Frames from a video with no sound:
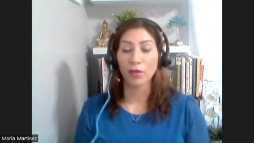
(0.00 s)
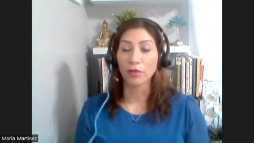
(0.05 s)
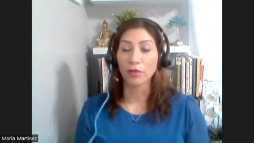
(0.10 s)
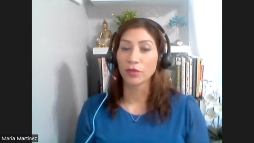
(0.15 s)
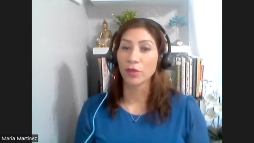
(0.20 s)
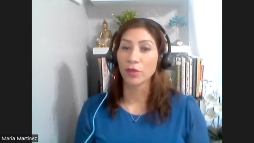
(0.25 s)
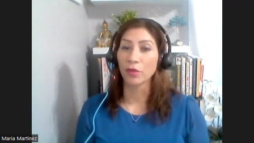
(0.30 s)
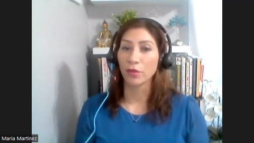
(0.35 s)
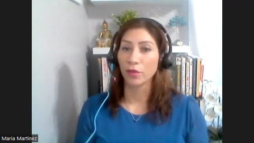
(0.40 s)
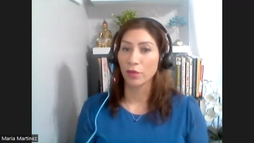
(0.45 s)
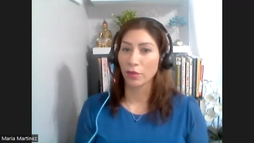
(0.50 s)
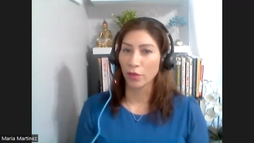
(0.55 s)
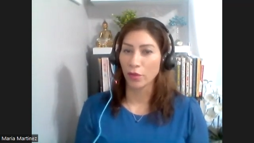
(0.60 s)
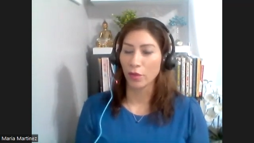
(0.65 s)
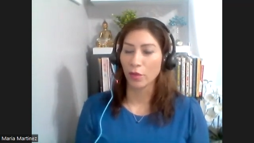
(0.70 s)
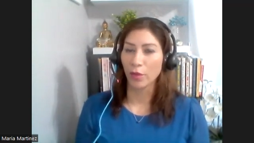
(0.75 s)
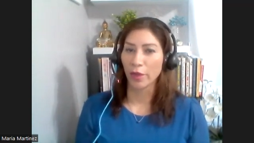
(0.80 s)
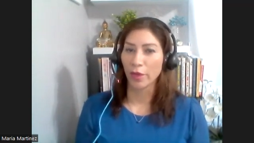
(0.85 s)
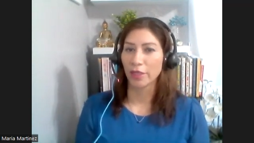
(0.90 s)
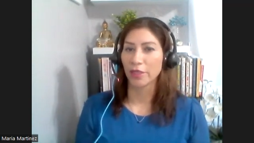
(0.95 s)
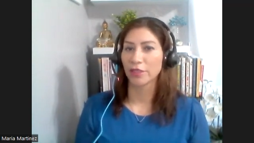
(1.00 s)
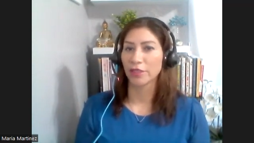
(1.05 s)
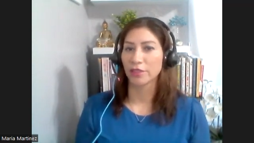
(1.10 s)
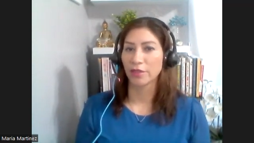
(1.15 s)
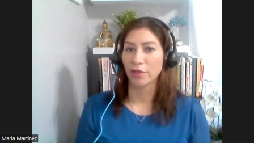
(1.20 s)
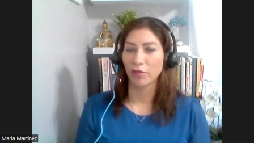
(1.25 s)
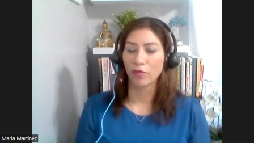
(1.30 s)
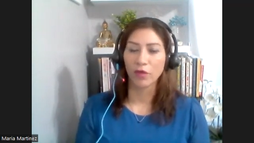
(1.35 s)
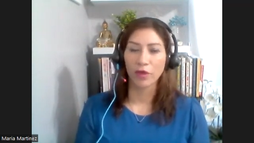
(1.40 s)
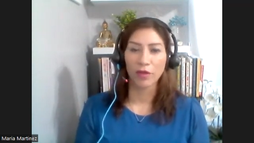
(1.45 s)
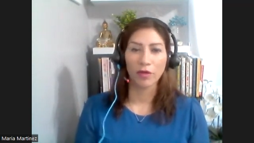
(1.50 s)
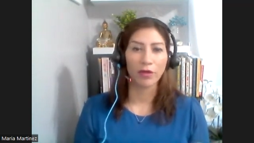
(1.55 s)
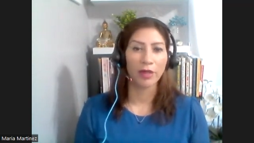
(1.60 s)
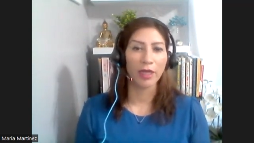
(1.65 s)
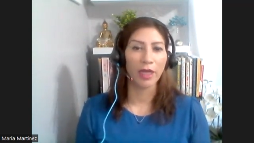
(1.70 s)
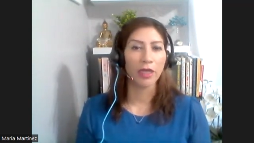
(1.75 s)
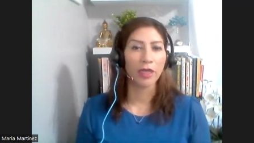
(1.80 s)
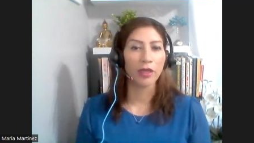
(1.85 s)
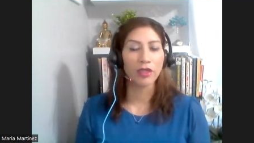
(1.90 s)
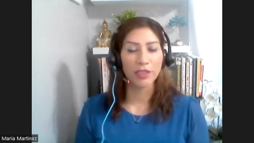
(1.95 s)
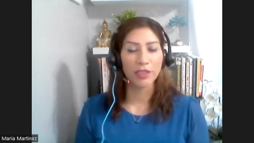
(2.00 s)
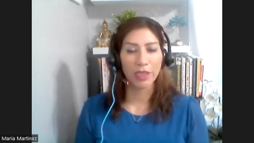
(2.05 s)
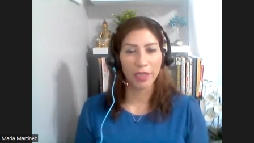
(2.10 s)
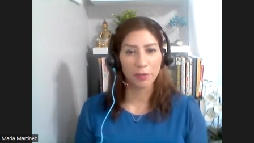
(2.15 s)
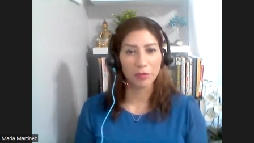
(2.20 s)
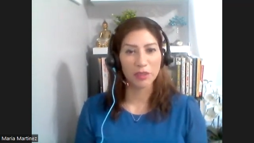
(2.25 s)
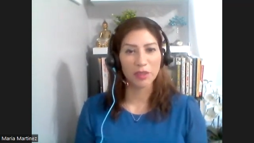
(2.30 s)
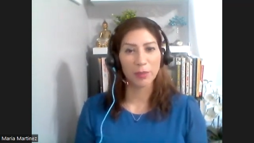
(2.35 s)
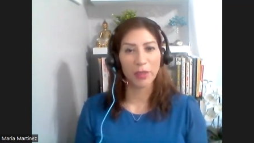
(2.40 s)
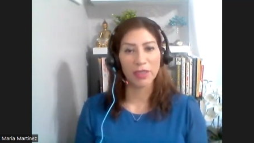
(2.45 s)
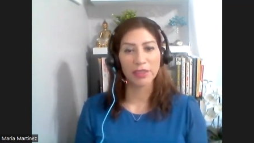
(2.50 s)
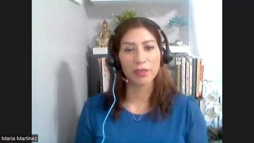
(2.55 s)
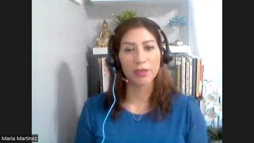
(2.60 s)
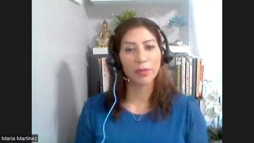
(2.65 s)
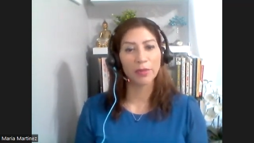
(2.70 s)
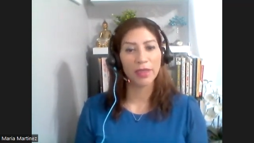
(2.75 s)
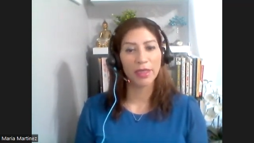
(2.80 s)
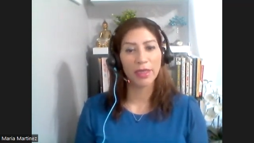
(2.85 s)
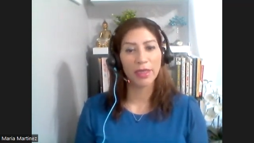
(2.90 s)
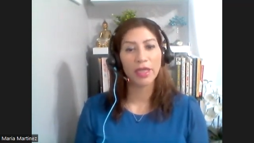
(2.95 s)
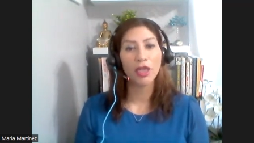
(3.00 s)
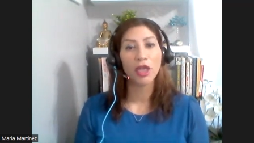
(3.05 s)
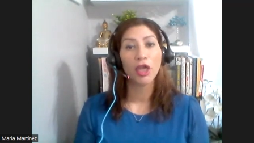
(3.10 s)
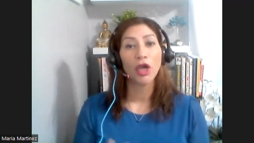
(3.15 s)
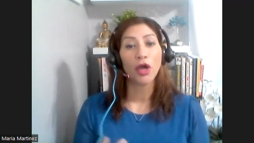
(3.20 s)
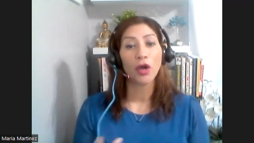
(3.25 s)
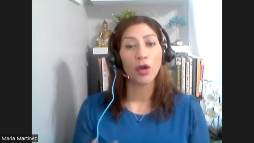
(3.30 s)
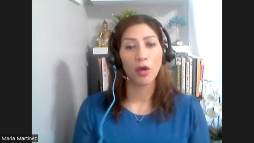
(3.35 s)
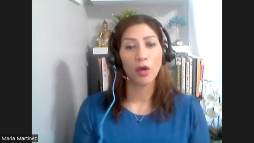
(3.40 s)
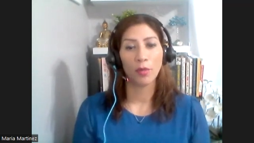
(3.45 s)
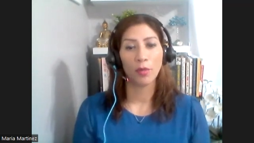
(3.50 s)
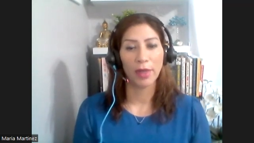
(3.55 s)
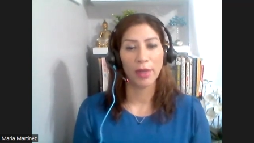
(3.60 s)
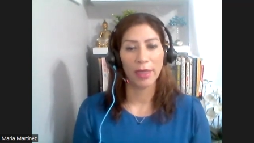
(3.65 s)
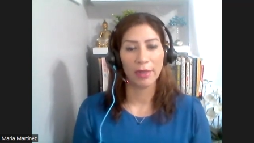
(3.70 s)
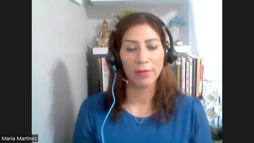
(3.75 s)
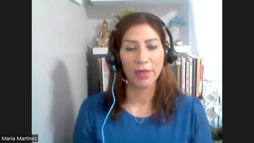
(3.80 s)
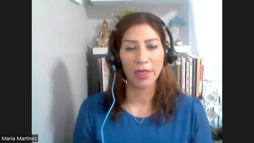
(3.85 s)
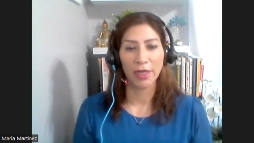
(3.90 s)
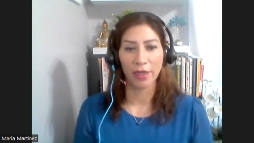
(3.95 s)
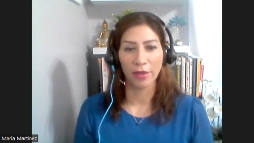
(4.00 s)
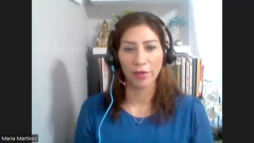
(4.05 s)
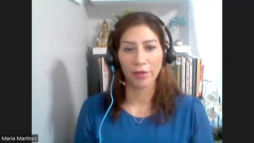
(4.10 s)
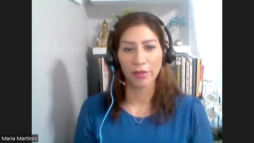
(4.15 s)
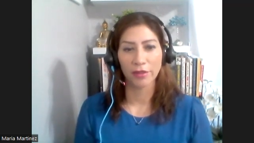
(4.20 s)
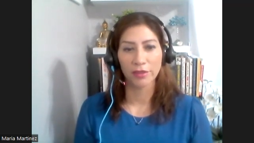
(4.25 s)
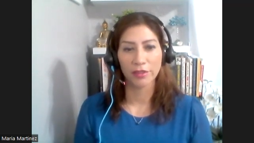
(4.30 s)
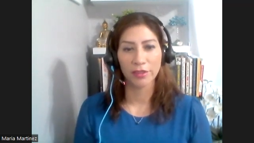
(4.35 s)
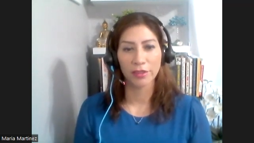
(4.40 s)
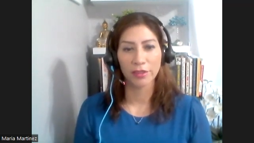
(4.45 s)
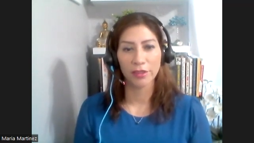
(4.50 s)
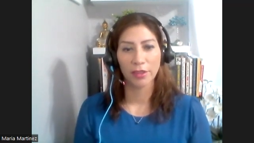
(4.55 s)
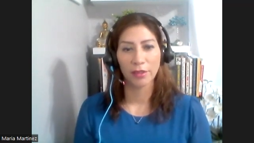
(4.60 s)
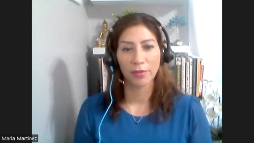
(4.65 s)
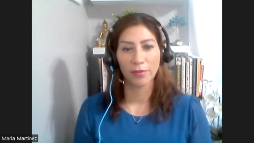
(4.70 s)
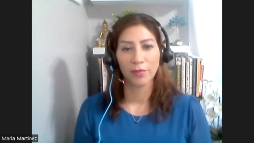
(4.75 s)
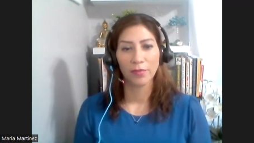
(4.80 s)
Also, your awareness of whether or not you're taking responsibility or blaming others.